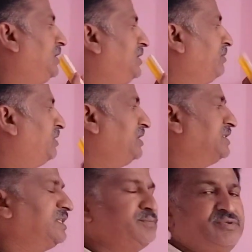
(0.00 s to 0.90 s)
nothing but the
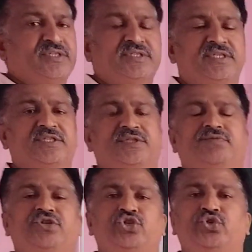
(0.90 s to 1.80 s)
substances
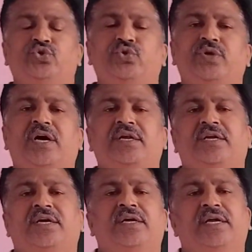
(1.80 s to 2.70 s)
which do
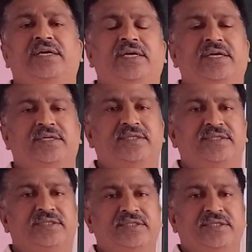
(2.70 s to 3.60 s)
not conduct
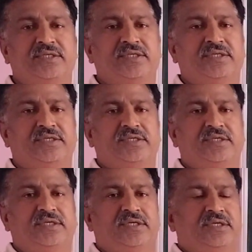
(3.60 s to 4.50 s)
electricity.
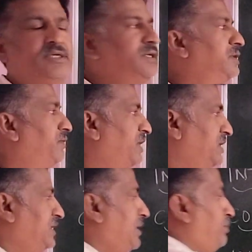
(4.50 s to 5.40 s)
For
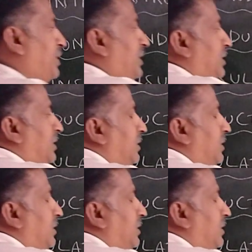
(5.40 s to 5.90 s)
example,